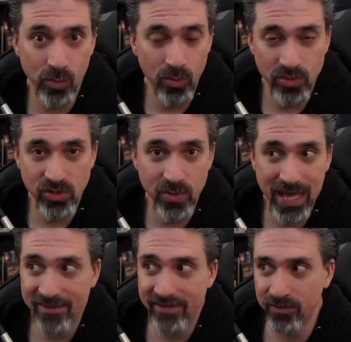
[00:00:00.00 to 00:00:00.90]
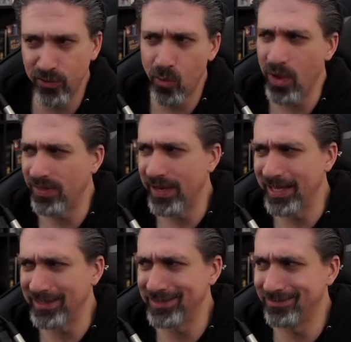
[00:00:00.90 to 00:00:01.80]
so we have it for what, the
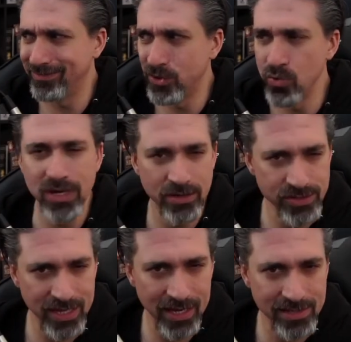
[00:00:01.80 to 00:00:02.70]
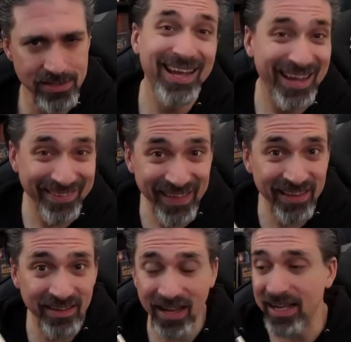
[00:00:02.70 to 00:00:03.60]
next 2 years, I guess. And
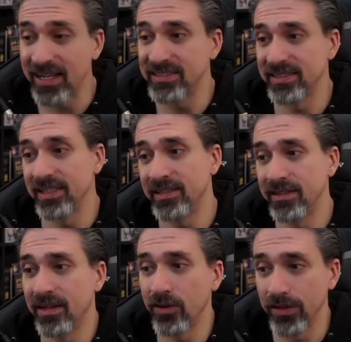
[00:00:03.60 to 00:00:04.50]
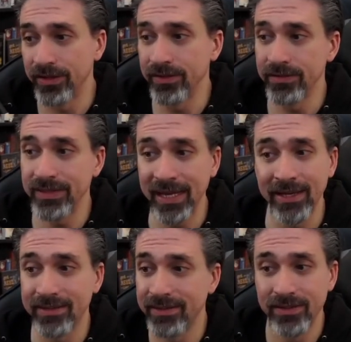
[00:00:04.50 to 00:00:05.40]
then, like I said earlier, yeah,
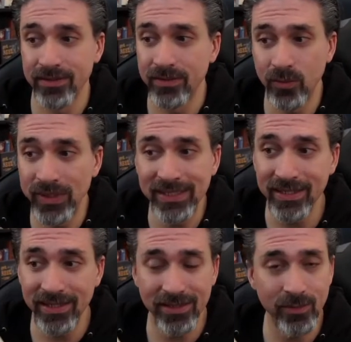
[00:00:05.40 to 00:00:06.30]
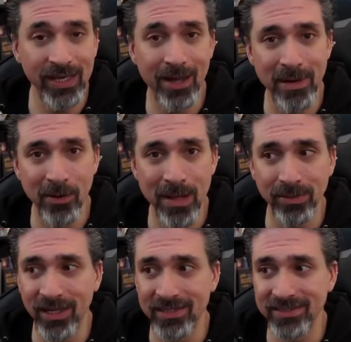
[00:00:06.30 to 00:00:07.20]
we got Paramount
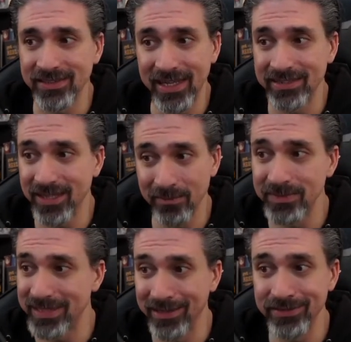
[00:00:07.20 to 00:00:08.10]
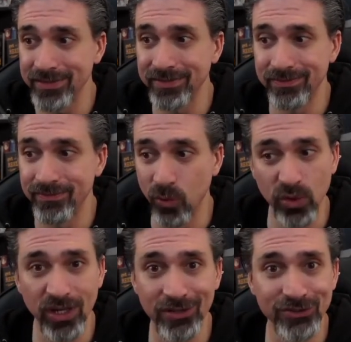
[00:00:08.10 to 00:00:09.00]
Plus, and that comes down to
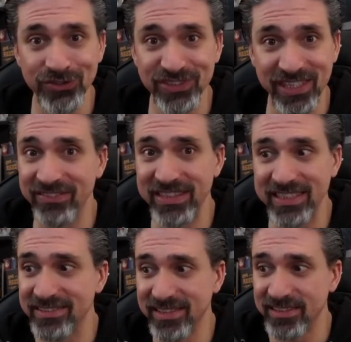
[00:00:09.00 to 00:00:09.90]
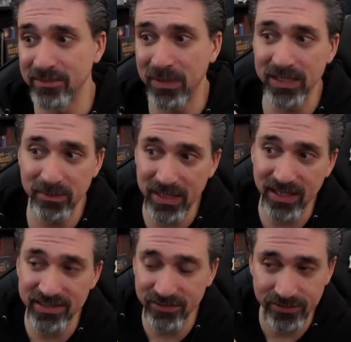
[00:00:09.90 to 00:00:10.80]
$4.17 a month
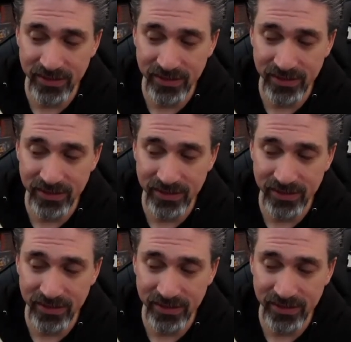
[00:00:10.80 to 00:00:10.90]
because of,